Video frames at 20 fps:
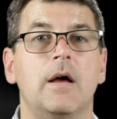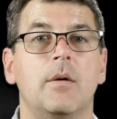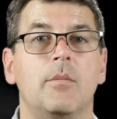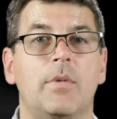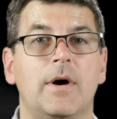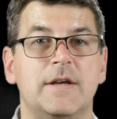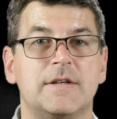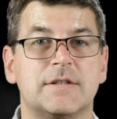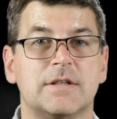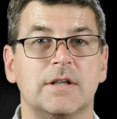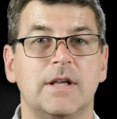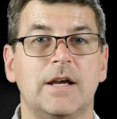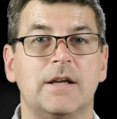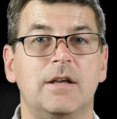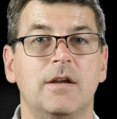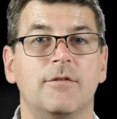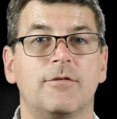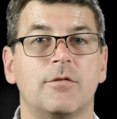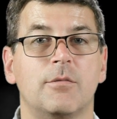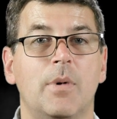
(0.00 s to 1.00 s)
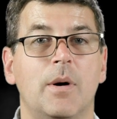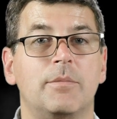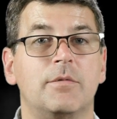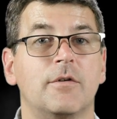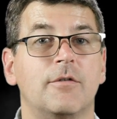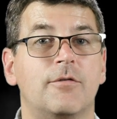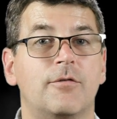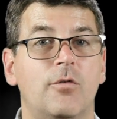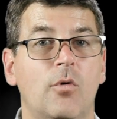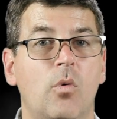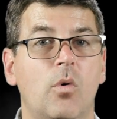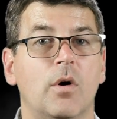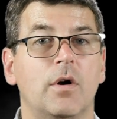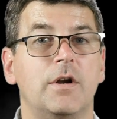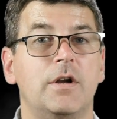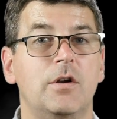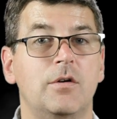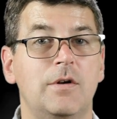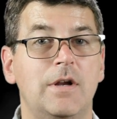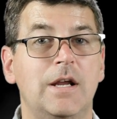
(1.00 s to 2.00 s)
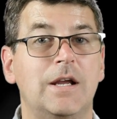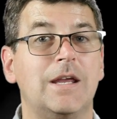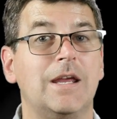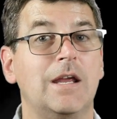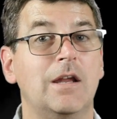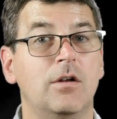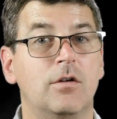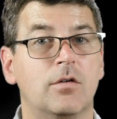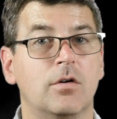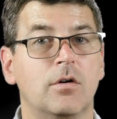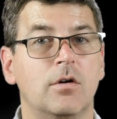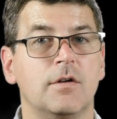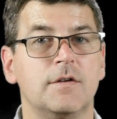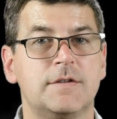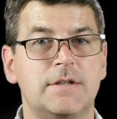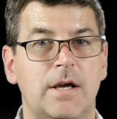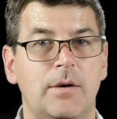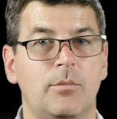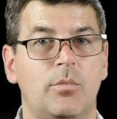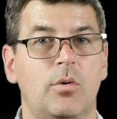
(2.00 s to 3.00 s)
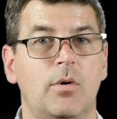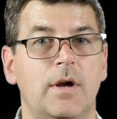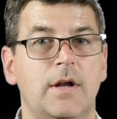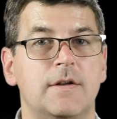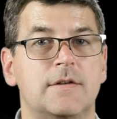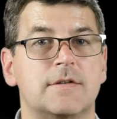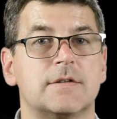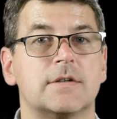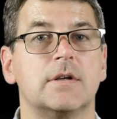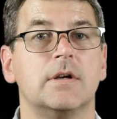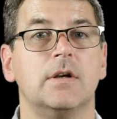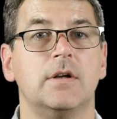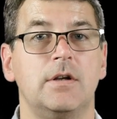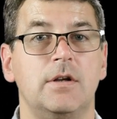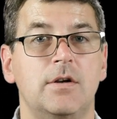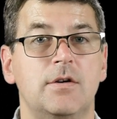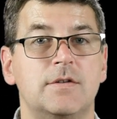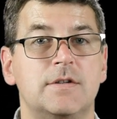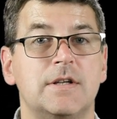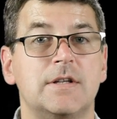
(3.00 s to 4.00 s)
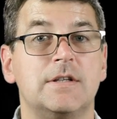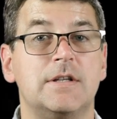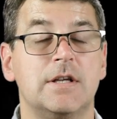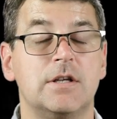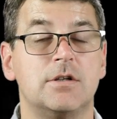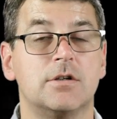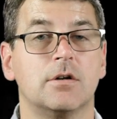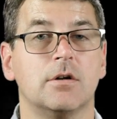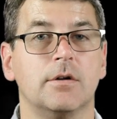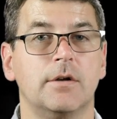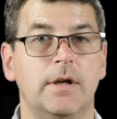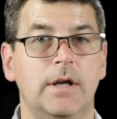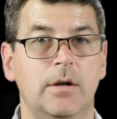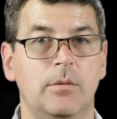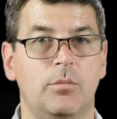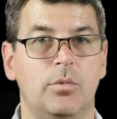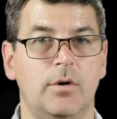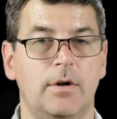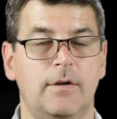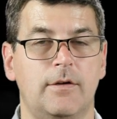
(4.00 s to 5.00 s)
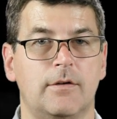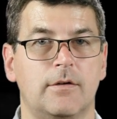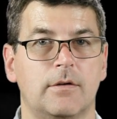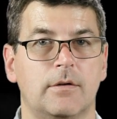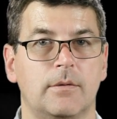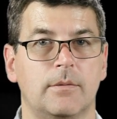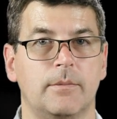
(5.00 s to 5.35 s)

by selecting from up to 4 unique internal set points using digital inputs.